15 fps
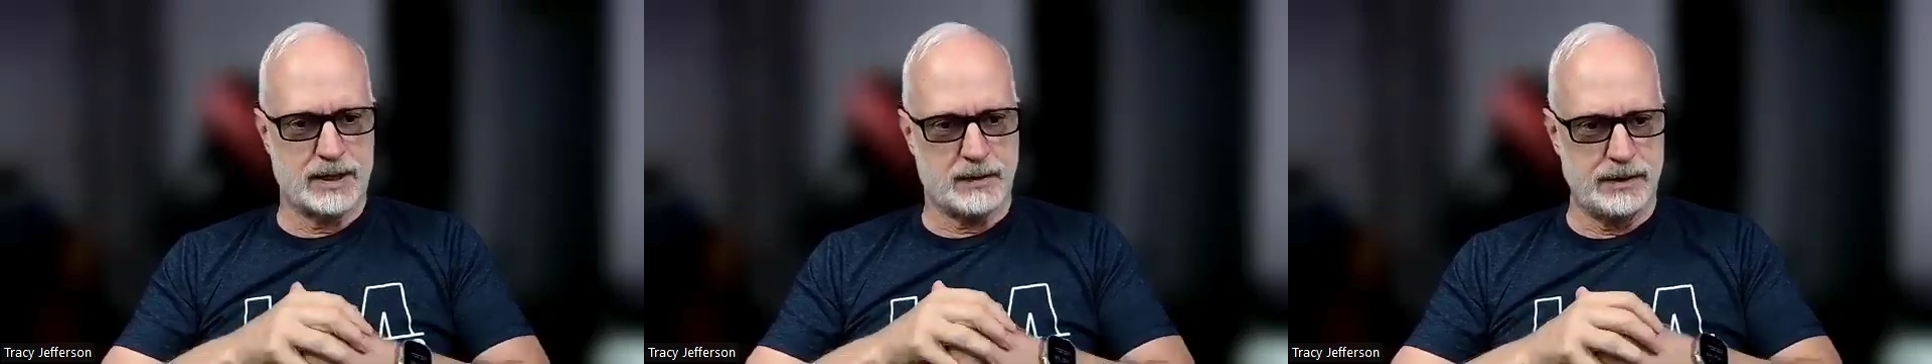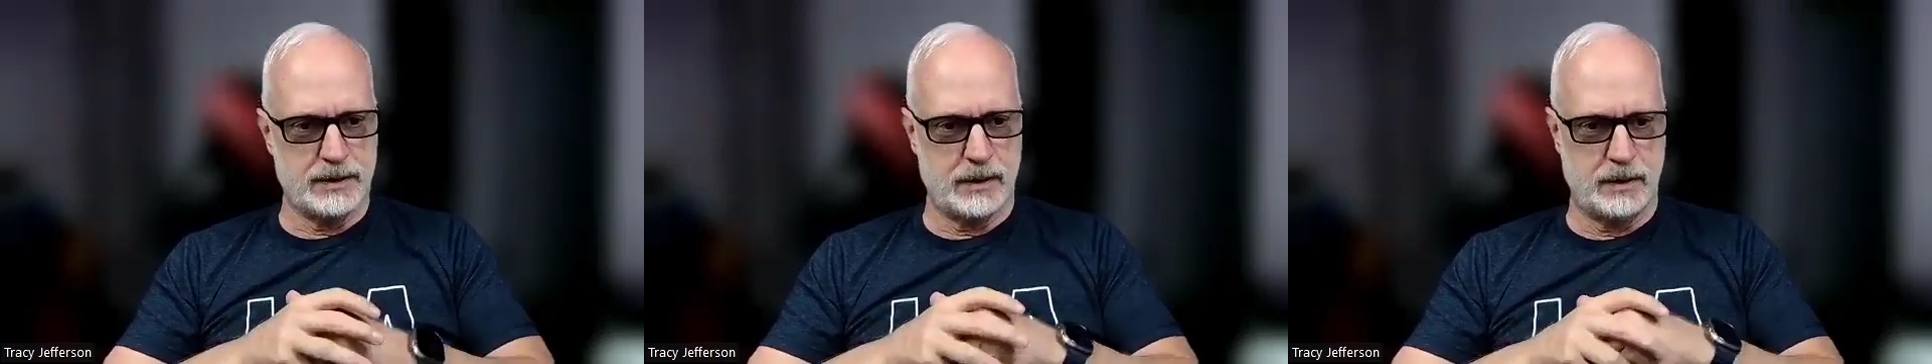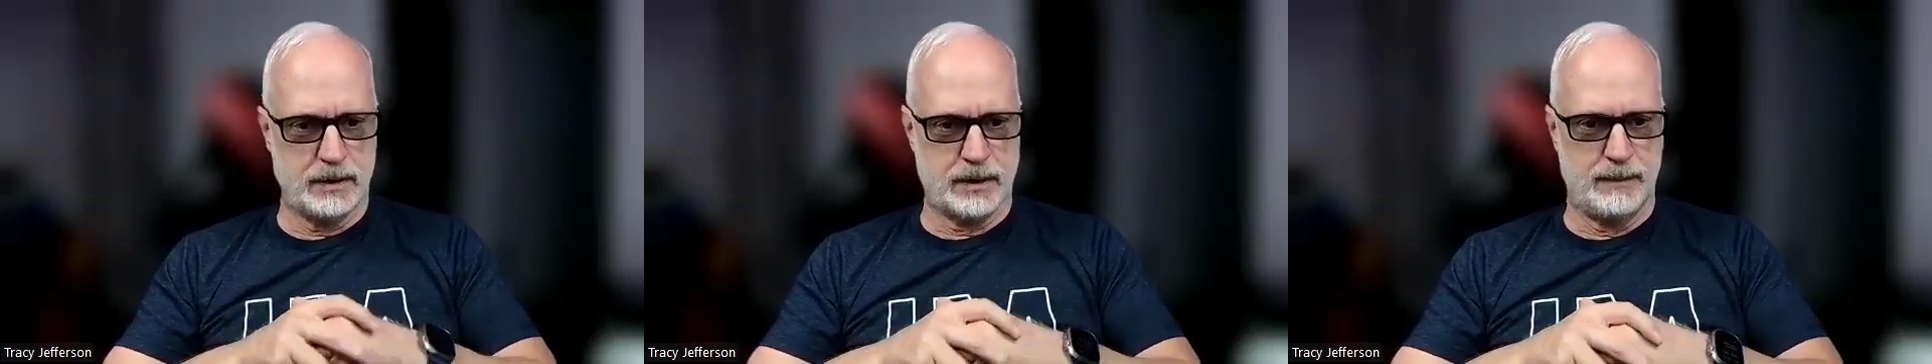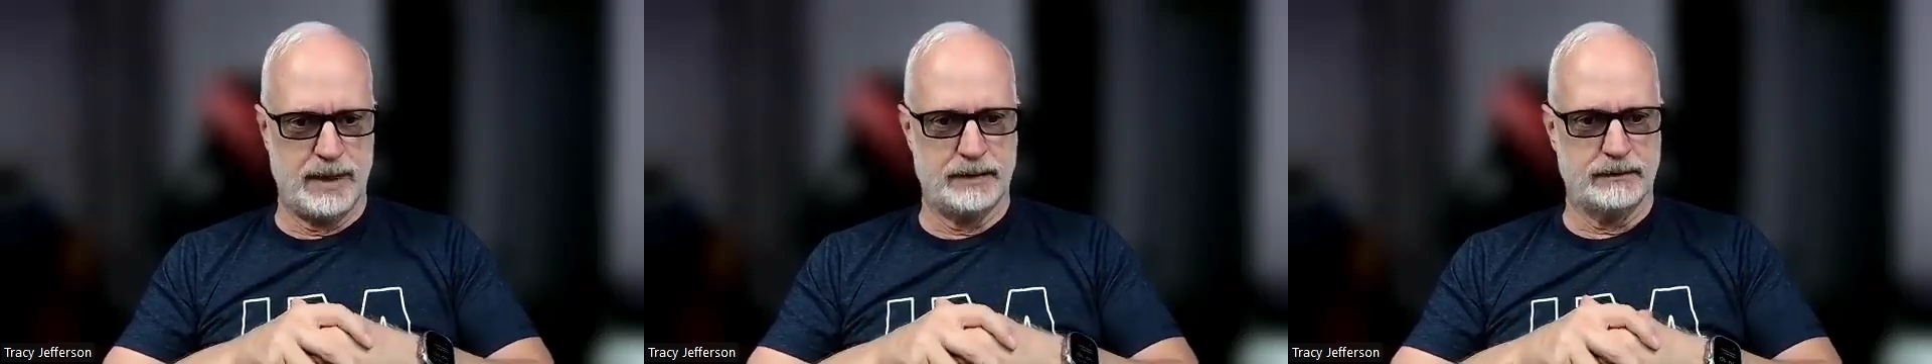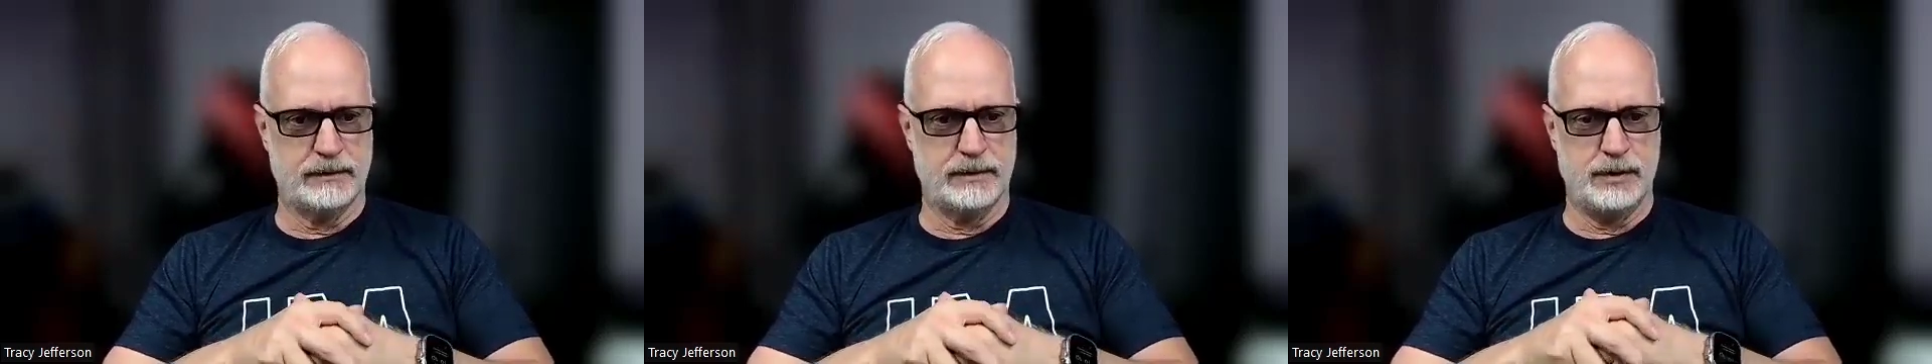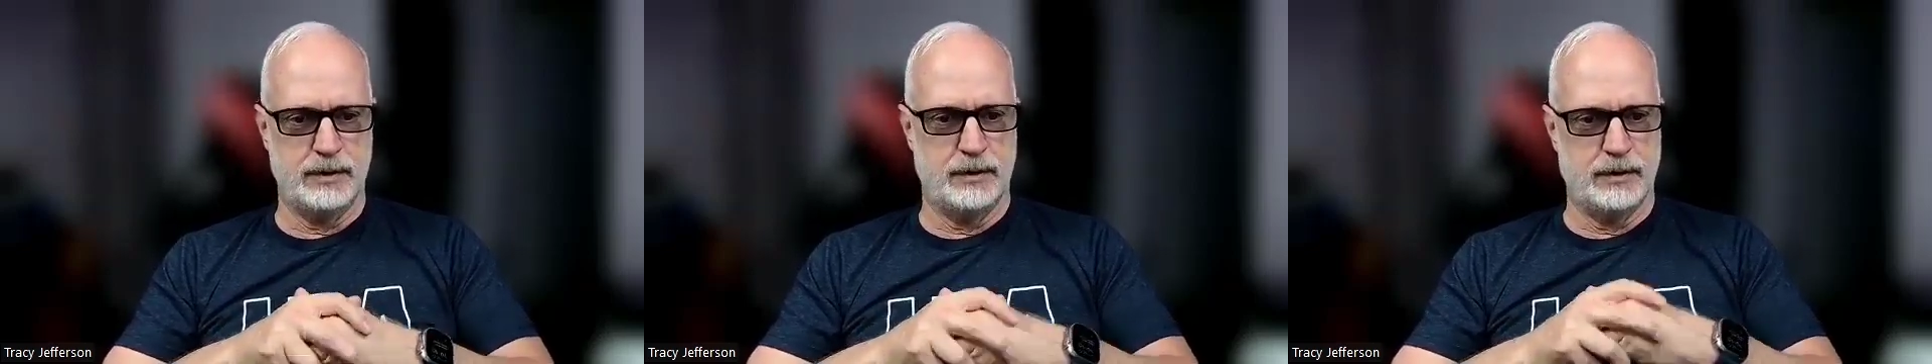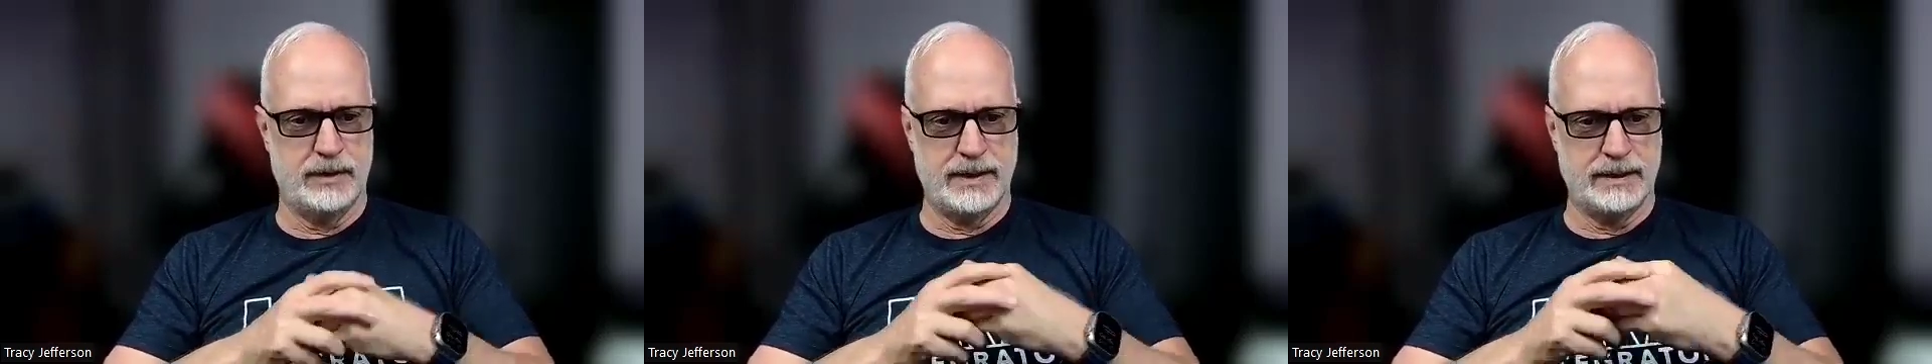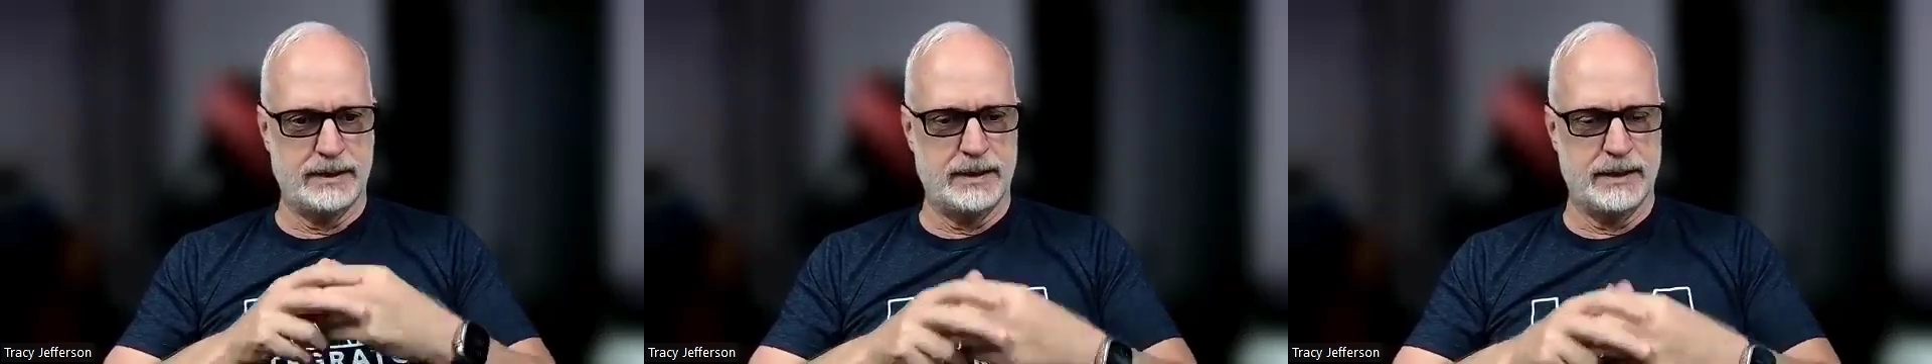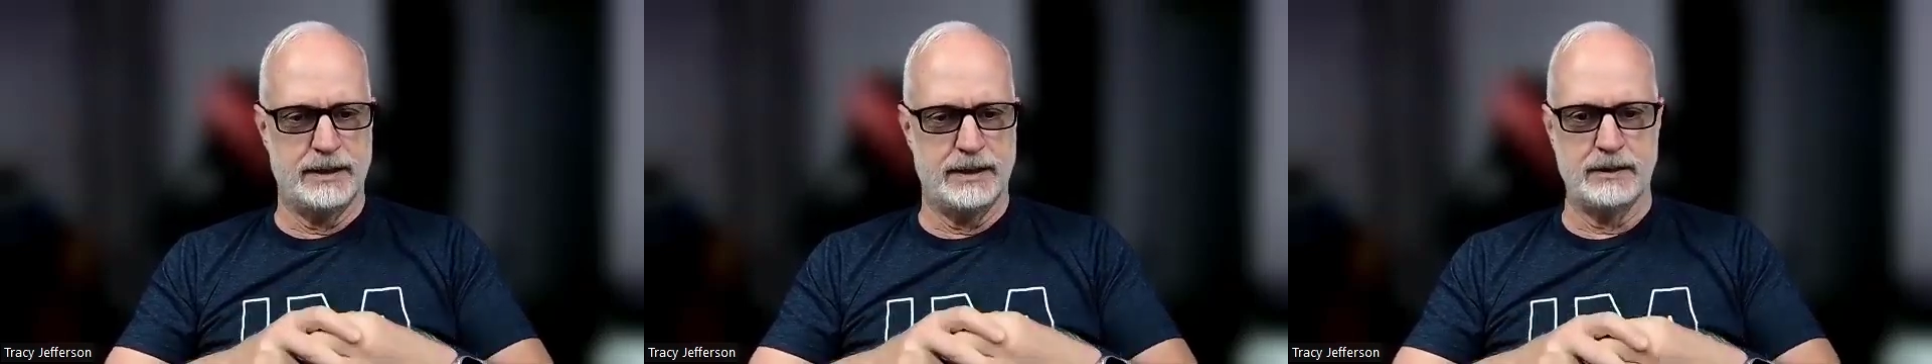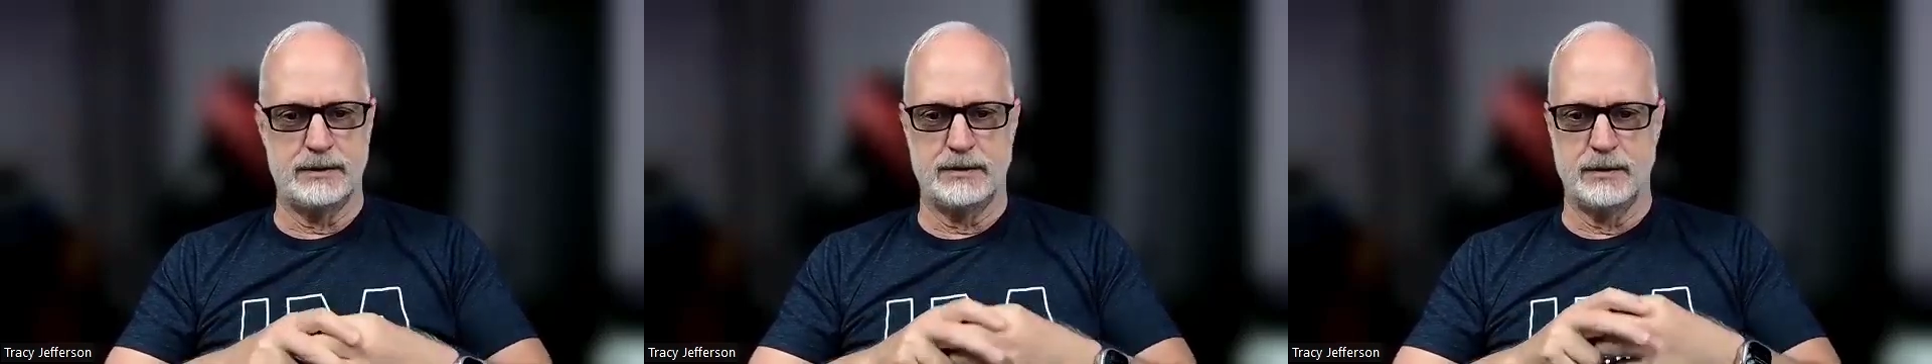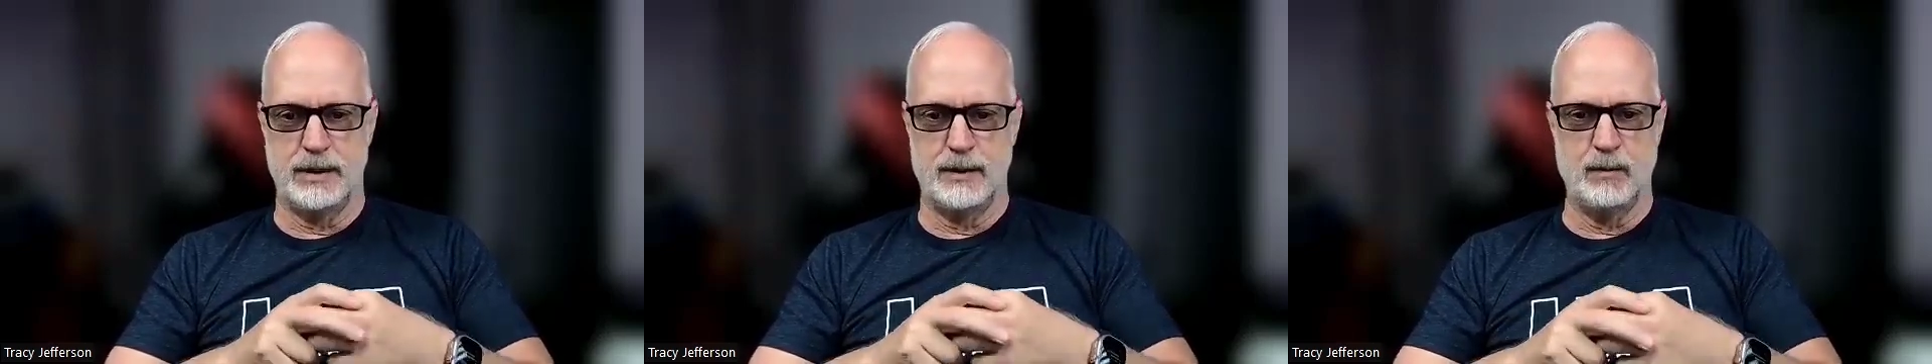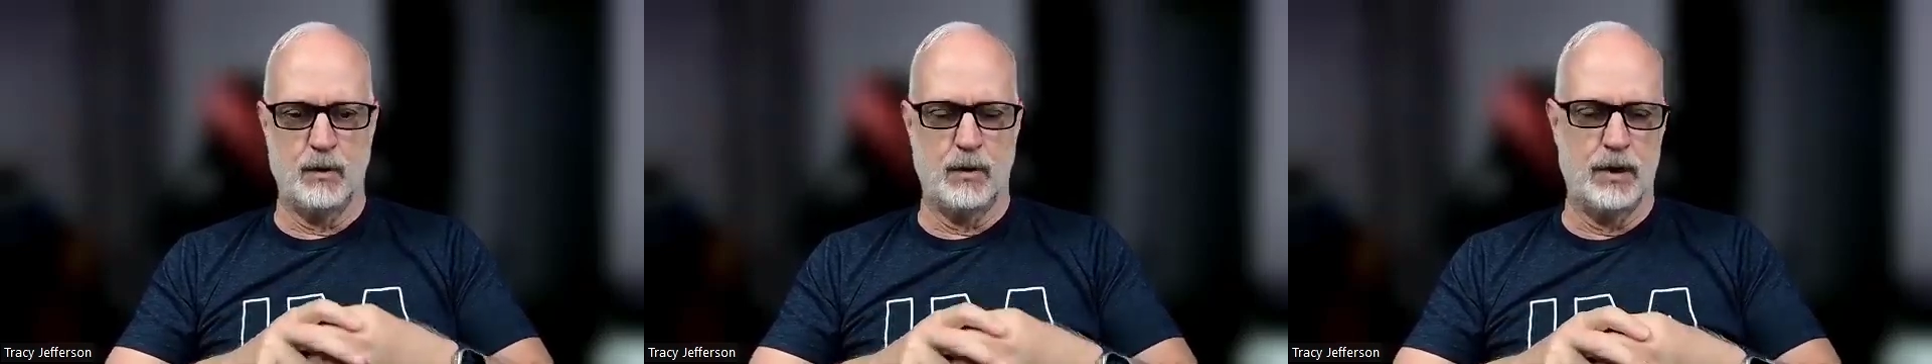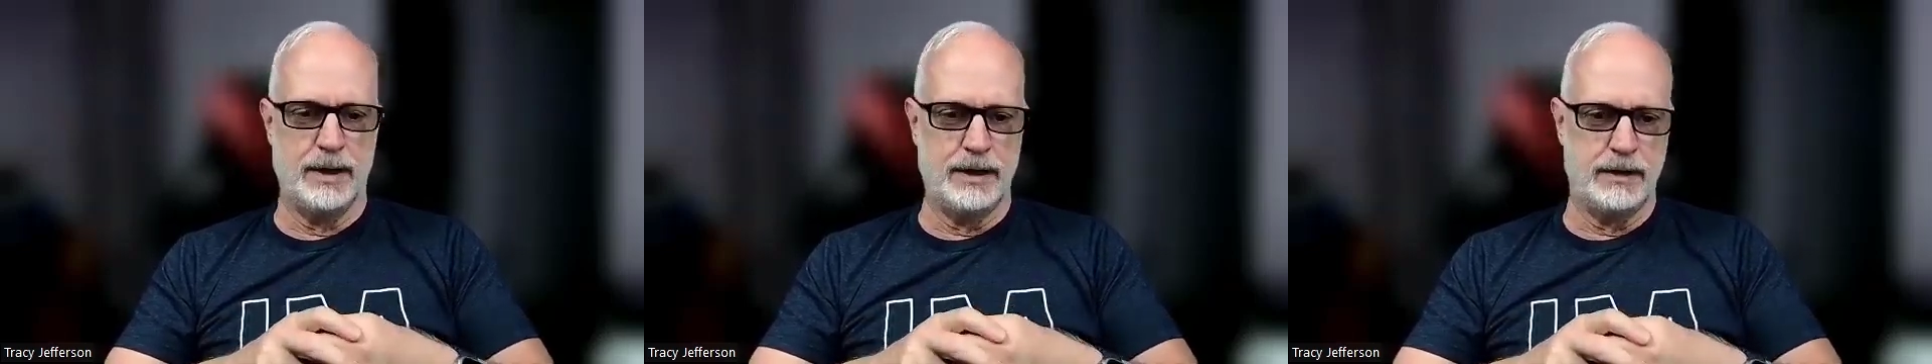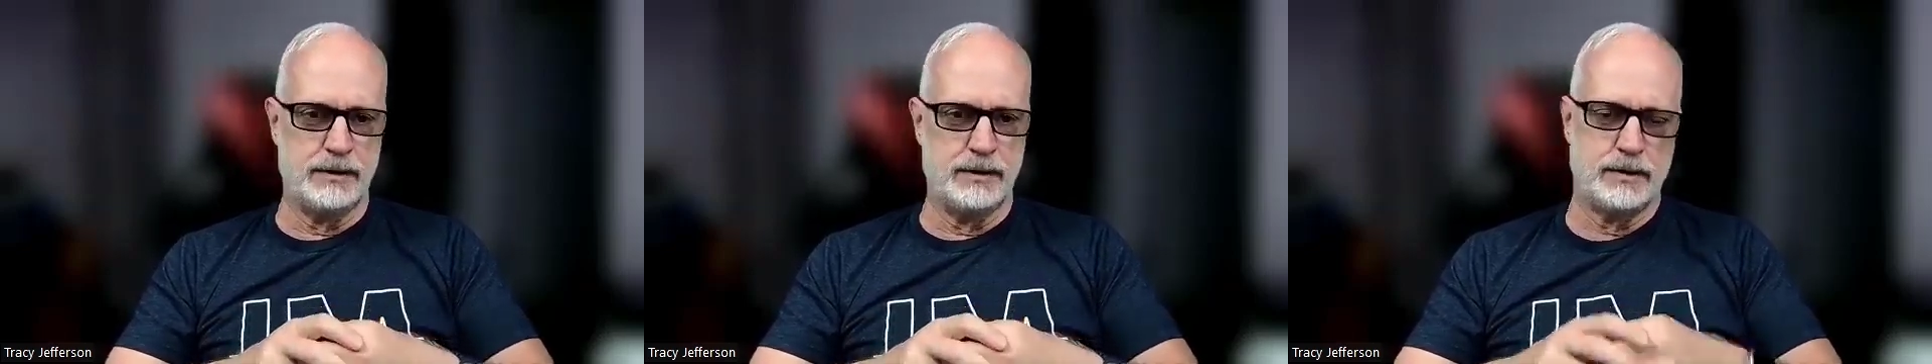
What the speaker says: we talk about, do they get it? Do they want it?